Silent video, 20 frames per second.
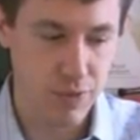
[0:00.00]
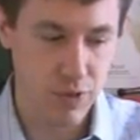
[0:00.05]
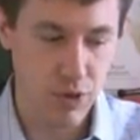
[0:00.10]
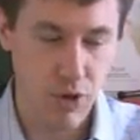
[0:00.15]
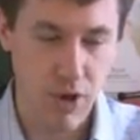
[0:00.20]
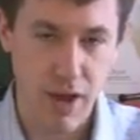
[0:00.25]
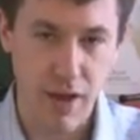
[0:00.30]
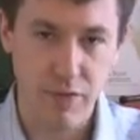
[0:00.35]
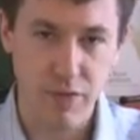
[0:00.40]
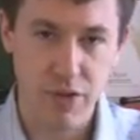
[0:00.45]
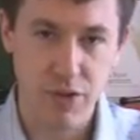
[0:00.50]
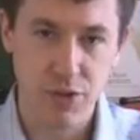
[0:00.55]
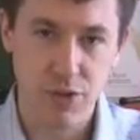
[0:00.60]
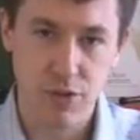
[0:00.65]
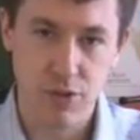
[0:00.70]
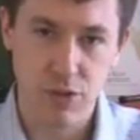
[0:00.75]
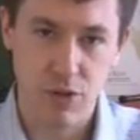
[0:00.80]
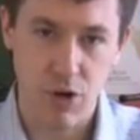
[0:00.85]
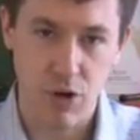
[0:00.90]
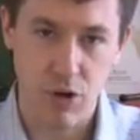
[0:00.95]
They'll have
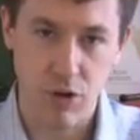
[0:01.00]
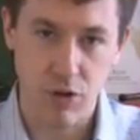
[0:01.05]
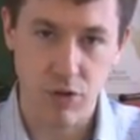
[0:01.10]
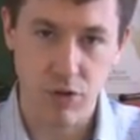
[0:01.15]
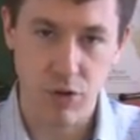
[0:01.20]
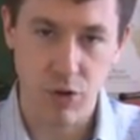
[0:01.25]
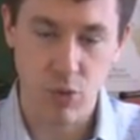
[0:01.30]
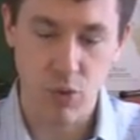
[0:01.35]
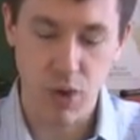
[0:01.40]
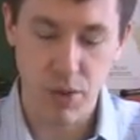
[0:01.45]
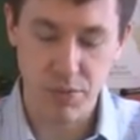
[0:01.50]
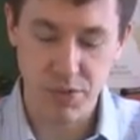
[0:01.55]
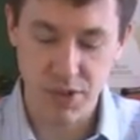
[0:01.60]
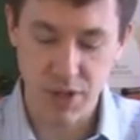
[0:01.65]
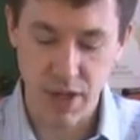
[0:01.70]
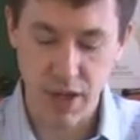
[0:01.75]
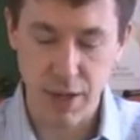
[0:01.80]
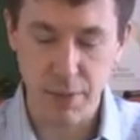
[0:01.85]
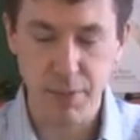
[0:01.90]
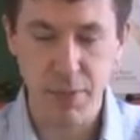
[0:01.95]
this on their
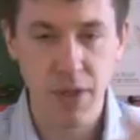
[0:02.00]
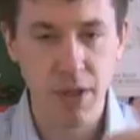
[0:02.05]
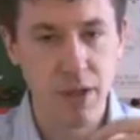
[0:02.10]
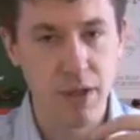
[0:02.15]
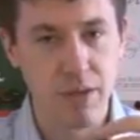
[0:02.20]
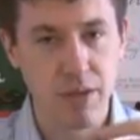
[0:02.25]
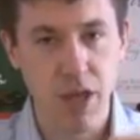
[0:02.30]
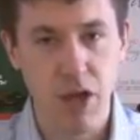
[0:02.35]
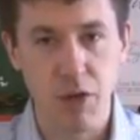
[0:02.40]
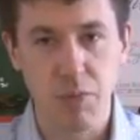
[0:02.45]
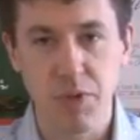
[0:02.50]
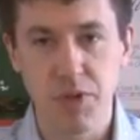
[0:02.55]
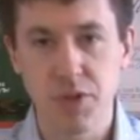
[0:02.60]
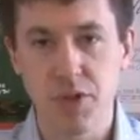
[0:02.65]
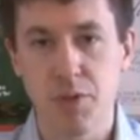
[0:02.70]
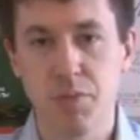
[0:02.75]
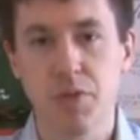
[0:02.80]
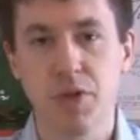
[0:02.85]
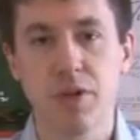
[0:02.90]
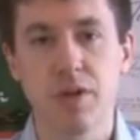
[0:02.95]
website. That'd be
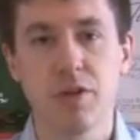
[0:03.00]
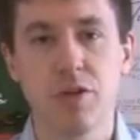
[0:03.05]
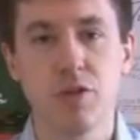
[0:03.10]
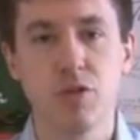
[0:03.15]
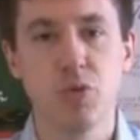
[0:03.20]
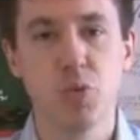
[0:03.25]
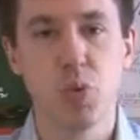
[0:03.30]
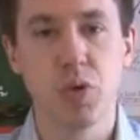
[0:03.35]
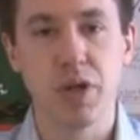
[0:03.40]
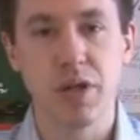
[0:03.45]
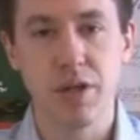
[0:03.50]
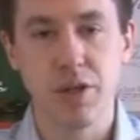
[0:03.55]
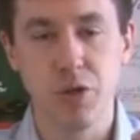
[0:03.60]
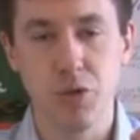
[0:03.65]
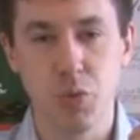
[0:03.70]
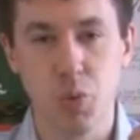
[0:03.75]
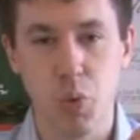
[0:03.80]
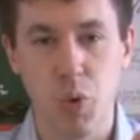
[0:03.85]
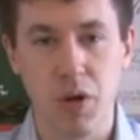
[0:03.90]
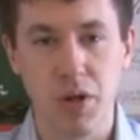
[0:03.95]
something that you want
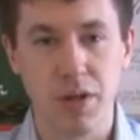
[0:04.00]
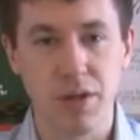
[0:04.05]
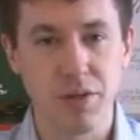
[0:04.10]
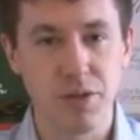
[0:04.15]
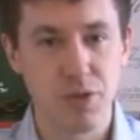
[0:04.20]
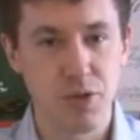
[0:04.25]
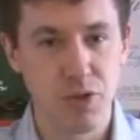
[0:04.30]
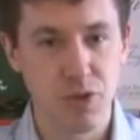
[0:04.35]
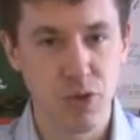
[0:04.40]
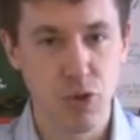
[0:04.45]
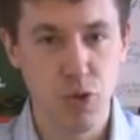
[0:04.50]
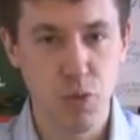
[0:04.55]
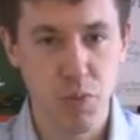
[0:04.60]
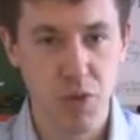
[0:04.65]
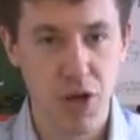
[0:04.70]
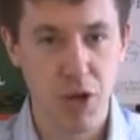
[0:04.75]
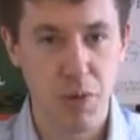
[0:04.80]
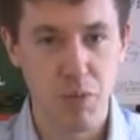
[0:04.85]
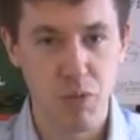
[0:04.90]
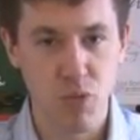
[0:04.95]
to scoop
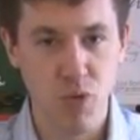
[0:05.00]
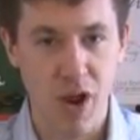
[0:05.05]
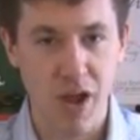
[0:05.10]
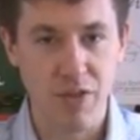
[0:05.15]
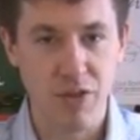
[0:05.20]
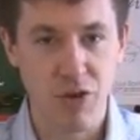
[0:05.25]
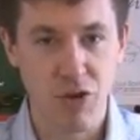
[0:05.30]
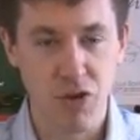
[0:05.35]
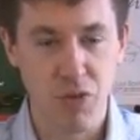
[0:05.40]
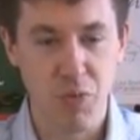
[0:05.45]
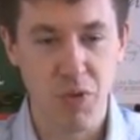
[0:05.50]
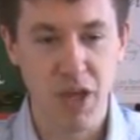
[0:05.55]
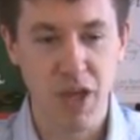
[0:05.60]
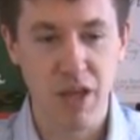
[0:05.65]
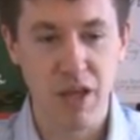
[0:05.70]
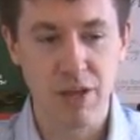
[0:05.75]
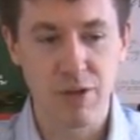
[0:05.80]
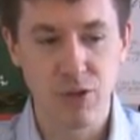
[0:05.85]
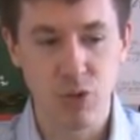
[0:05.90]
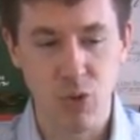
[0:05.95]
up right there at the
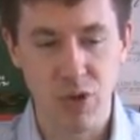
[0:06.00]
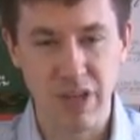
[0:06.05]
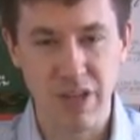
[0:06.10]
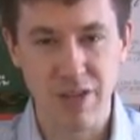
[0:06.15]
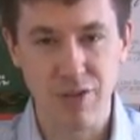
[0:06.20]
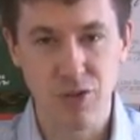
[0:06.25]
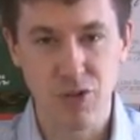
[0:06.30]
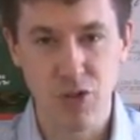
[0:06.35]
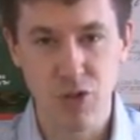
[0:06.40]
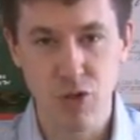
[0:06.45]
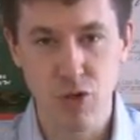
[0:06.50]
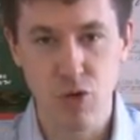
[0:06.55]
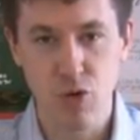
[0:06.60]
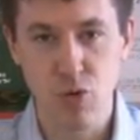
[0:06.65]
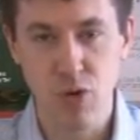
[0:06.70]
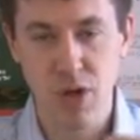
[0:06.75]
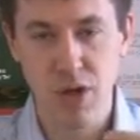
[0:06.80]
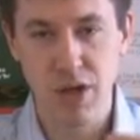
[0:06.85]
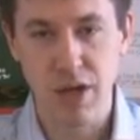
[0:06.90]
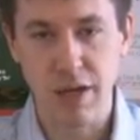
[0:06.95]
beginning, so it gets to
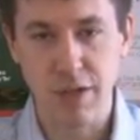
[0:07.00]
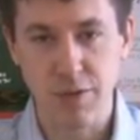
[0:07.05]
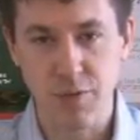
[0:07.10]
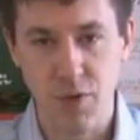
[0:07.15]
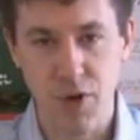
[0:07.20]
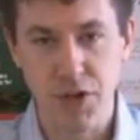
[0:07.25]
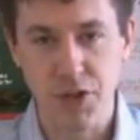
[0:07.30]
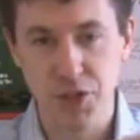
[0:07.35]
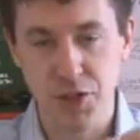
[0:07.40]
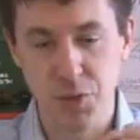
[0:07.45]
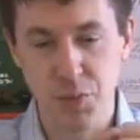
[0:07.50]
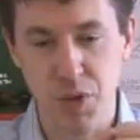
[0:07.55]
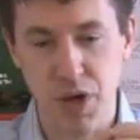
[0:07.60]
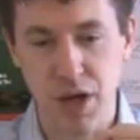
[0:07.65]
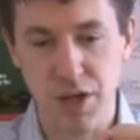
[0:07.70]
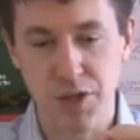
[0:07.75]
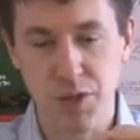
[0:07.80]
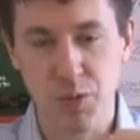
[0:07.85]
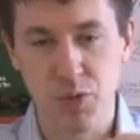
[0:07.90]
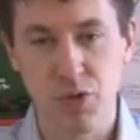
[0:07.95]
you as fresh as
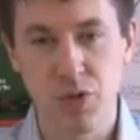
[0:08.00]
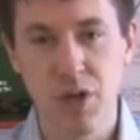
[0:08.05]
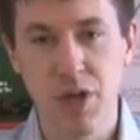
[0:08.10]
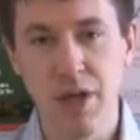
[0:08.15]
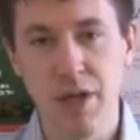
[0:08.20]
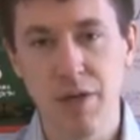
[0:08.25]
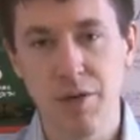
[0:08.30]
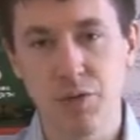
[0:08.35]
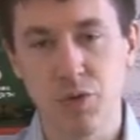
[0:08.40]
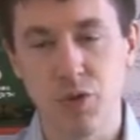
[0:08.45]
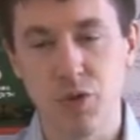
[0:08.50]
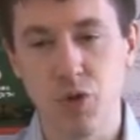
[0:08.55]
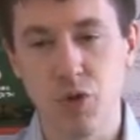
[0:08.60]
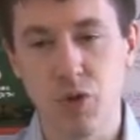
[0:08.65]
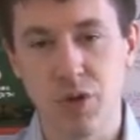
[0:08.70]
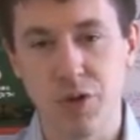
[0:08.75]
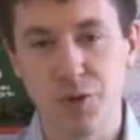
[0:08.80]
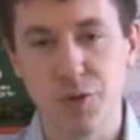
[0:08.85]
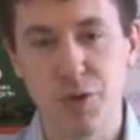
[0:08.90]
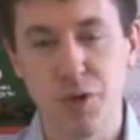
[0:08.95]
possible, so you
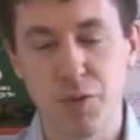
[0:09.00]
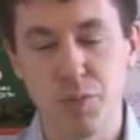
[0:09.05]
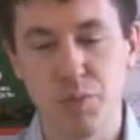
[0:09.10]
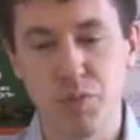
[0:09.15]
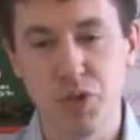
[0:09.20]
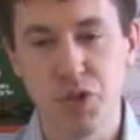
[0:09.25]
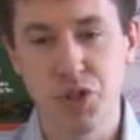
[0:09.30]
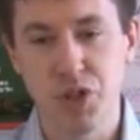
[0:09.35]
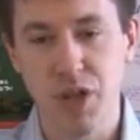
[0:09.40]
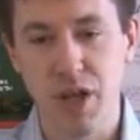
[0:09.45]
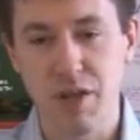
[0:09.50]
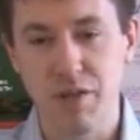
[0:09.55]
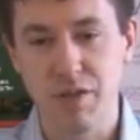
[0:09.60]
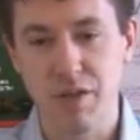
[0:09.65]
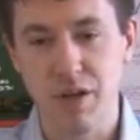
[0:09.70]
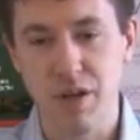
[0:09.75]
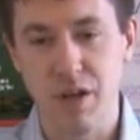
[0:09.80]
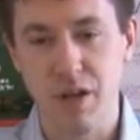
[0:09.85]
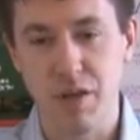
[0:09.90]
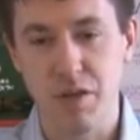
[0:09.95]
can
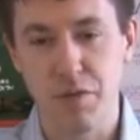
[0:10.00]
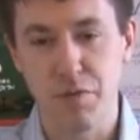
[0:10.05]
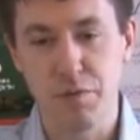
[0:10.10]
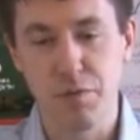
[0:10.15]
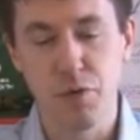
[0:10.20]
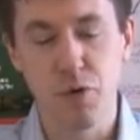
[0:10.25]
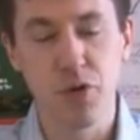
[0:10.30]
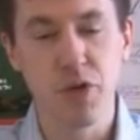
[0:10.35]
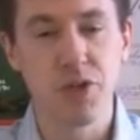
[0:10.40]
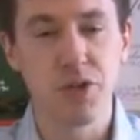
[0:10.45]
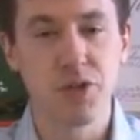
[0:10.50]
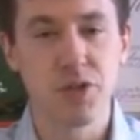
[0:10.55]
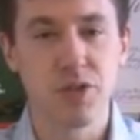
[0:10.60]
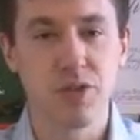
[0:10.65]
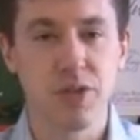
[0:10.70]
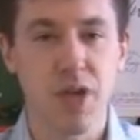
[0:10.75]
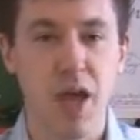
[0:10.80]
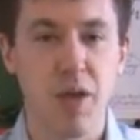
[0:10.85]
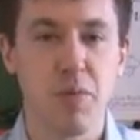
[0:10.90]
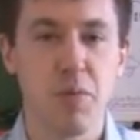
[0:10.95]
appreciate the
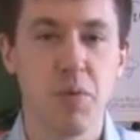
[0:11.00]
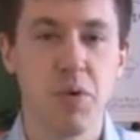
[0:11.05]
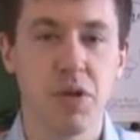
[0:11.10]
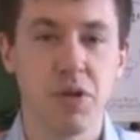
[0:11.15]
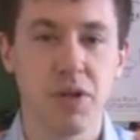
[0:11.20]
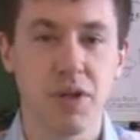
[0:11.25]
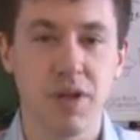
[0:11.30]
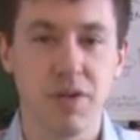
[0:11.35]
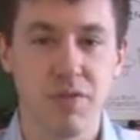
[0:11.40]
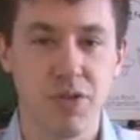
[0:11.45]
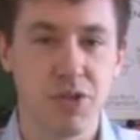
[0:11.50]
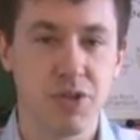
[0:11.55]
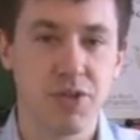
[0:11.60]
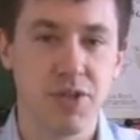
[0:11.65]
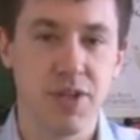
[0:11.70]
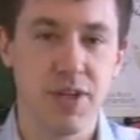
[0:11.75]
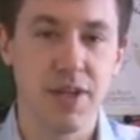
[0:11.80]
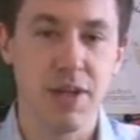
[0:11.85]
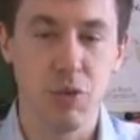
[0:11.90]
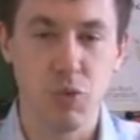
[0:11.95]
fullest capability of this
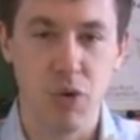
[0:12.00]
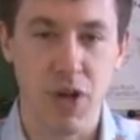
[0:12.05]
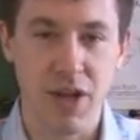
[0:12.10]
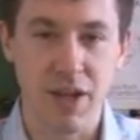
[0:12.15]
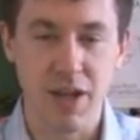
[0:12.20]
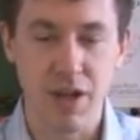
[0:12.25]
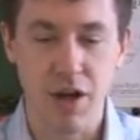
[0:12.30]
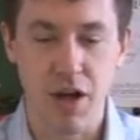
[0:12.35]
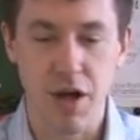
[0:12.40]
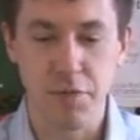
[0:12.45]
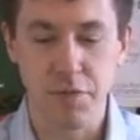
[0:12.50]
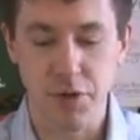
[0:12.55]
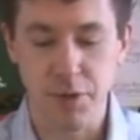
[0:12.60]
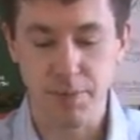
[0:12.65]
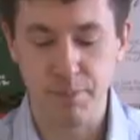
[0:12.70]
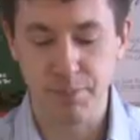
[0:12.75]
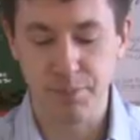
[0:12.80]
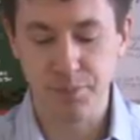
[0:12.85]
tea and what it can offer.